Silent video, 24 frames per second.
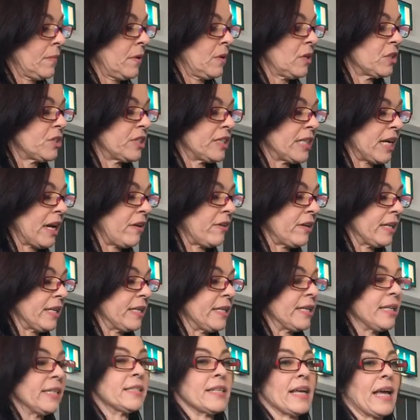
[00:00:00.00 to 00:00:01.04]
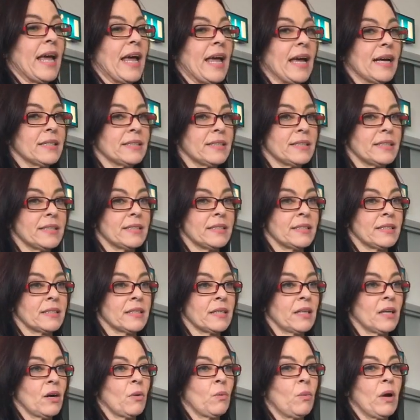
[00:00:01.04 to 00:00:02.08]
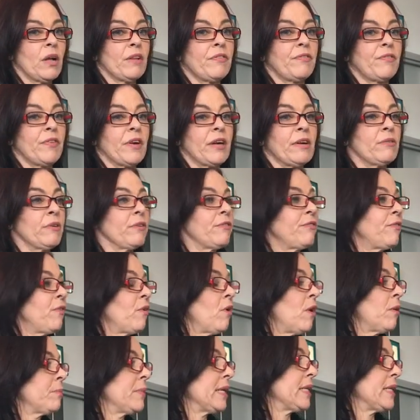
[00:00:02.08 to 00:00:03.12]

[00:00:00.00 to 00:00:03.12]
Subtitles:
Austerity needs ended, welfare reform